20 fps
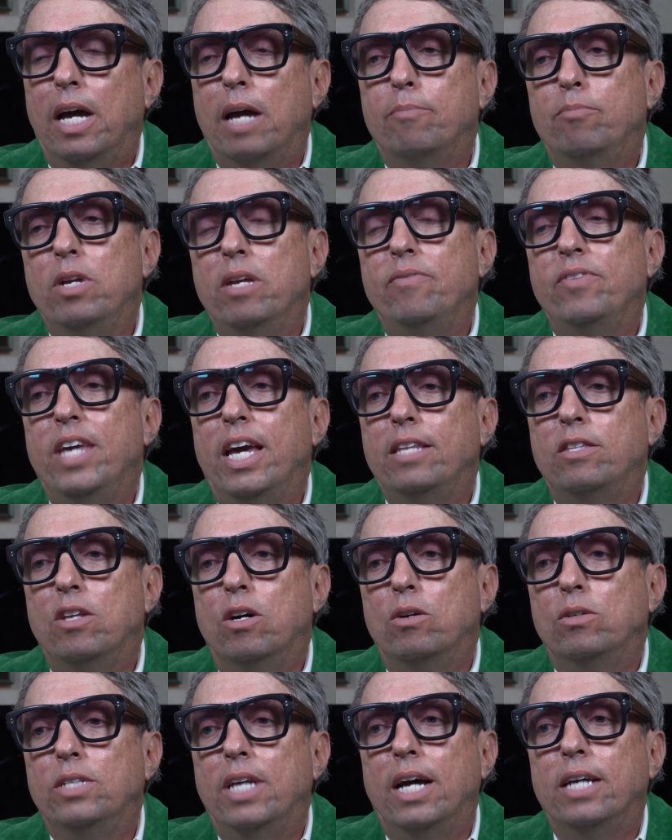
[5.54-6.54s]
I abbreviate
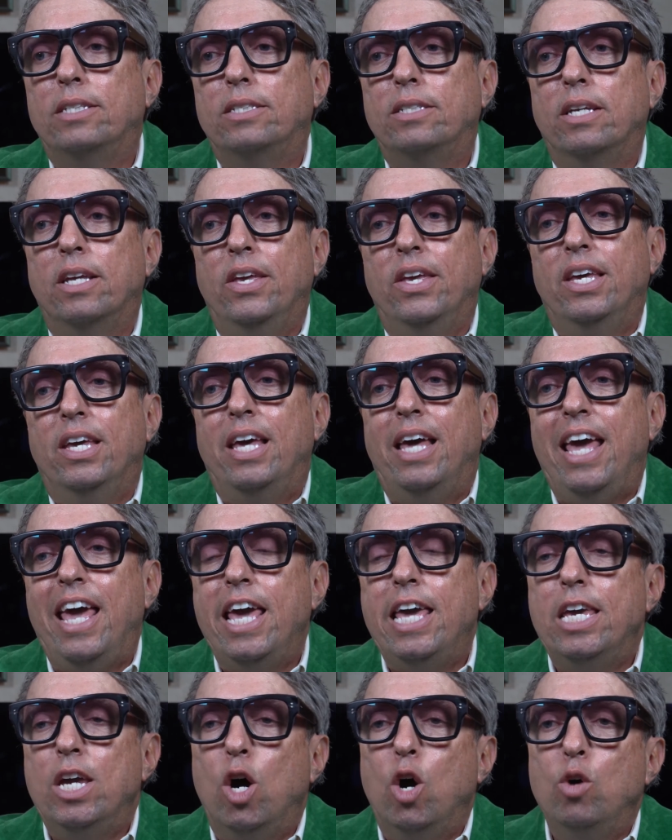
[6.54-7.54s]
those as
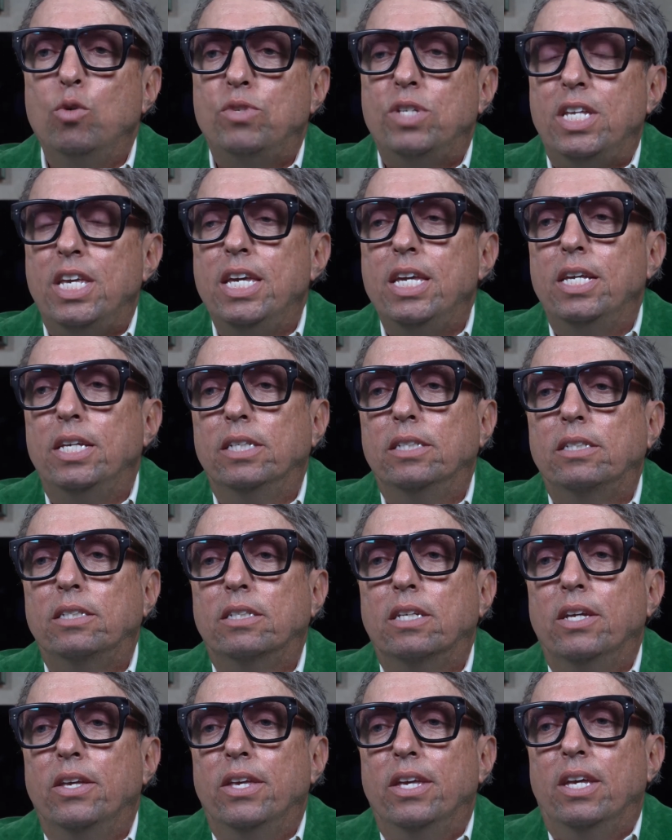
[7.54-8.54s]

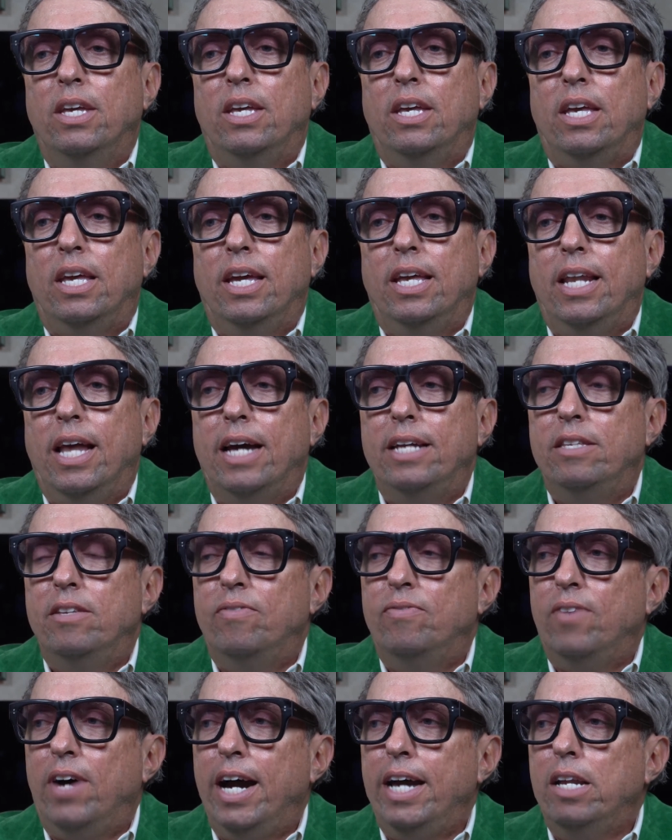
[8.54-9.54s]
AOTs, and I
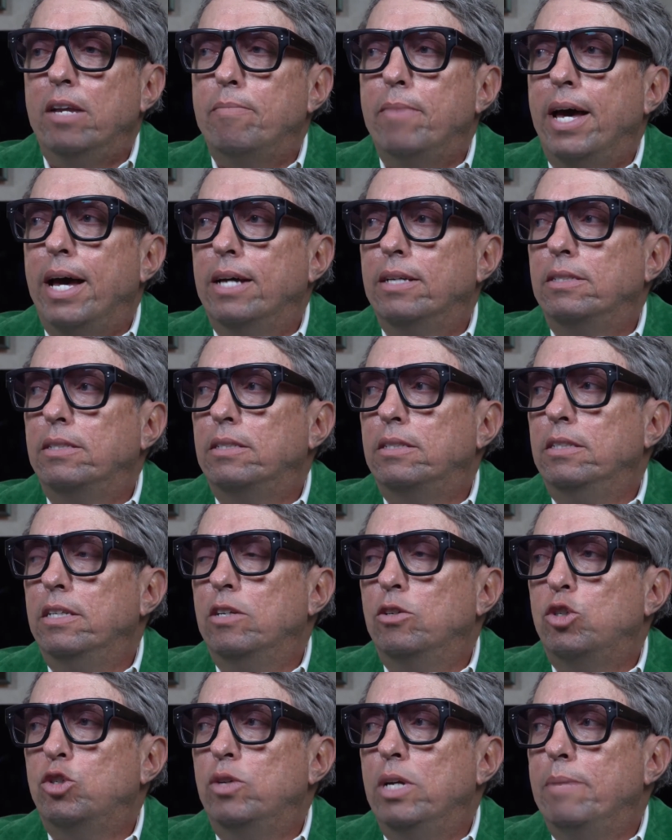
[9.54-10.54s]
define them as you
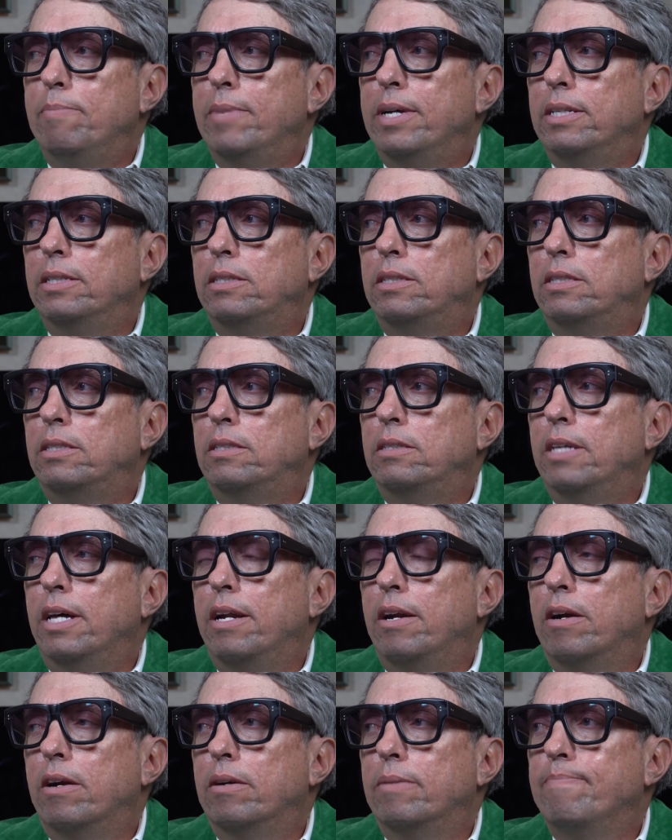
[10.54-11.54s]
know treatments
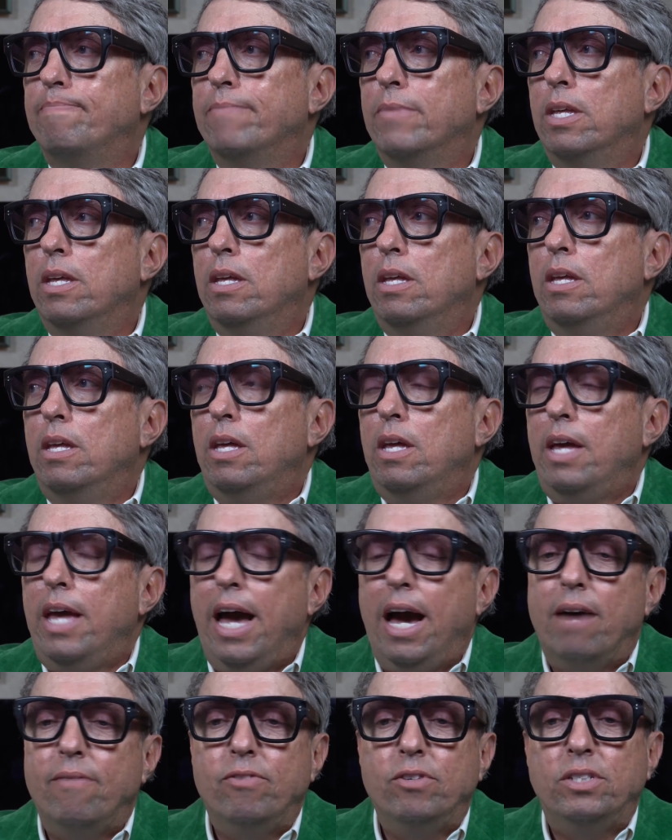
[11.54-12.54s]
that are
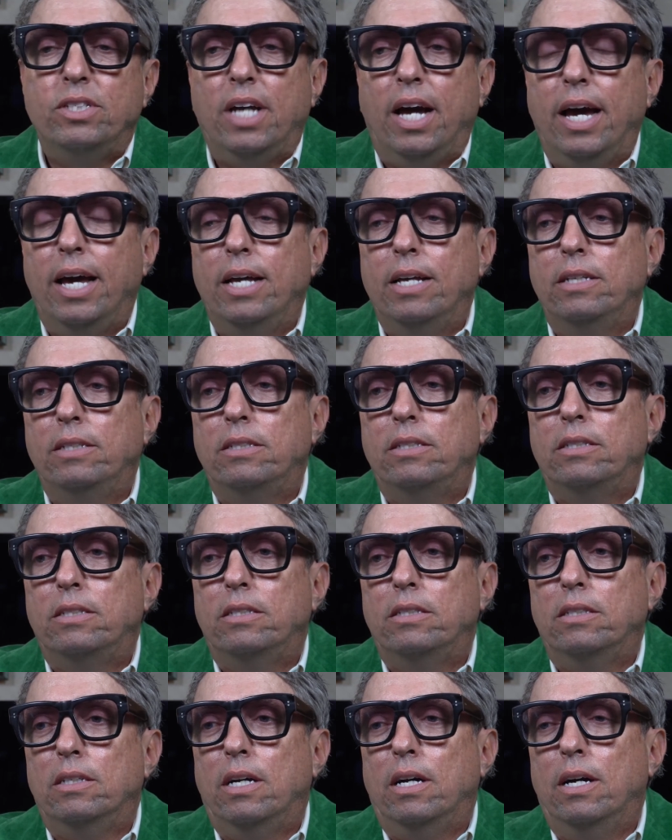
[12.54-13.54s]

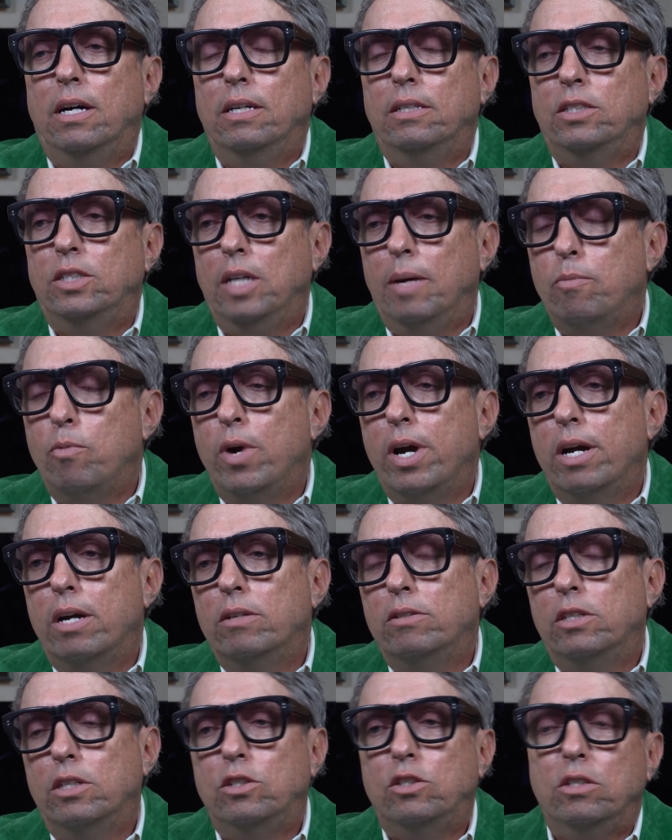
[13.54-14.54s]
advertised uh,
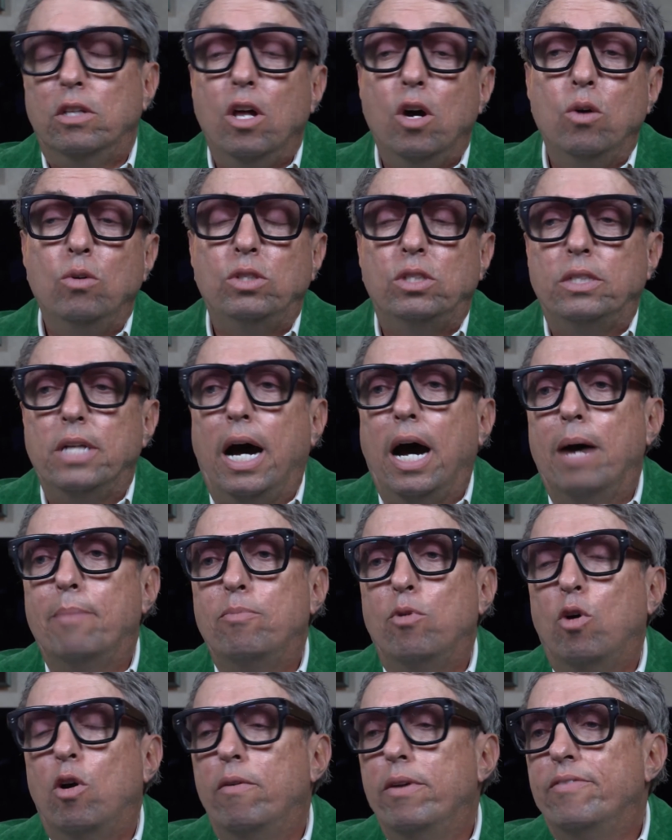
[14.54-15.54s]
somewhere to slow,
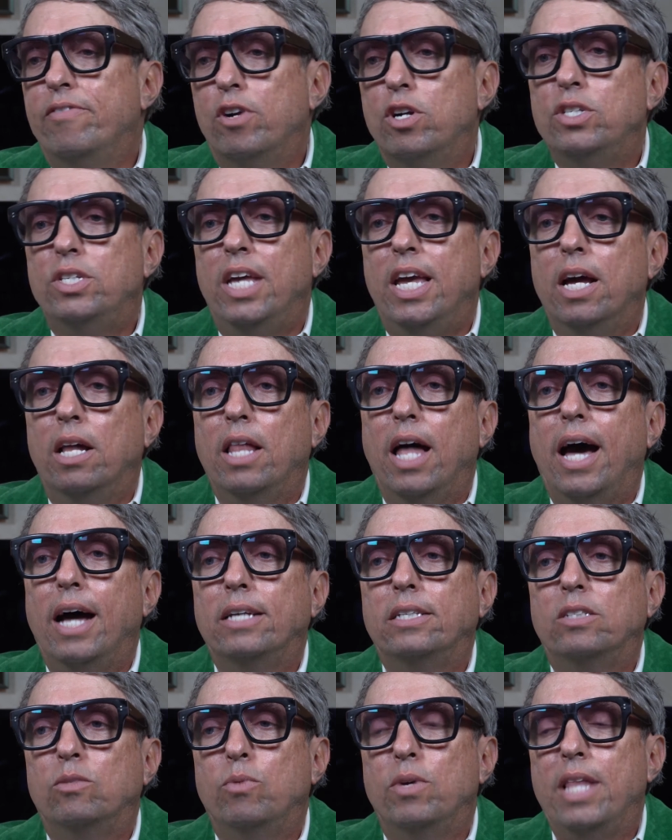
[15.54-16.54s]
stop, or reverse
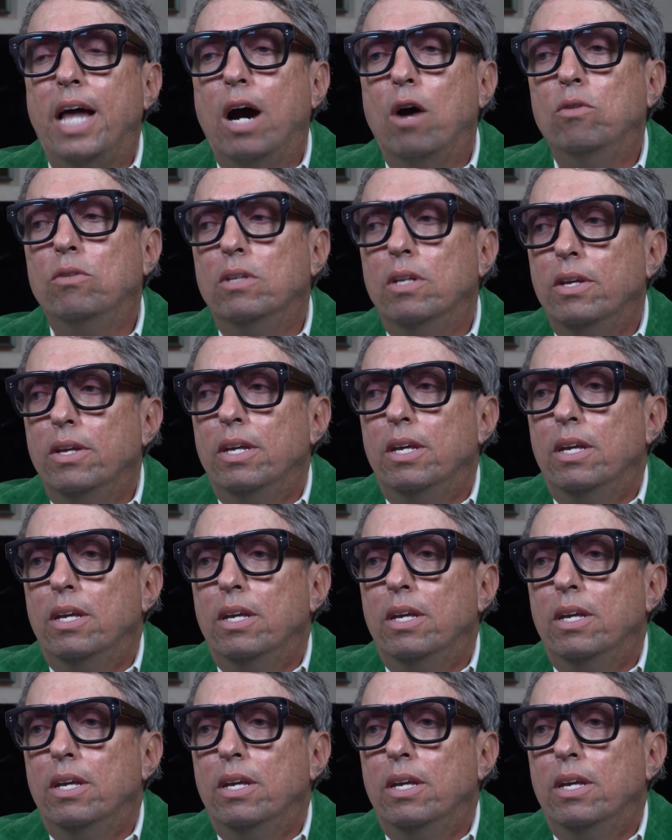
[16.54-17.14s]
ALS without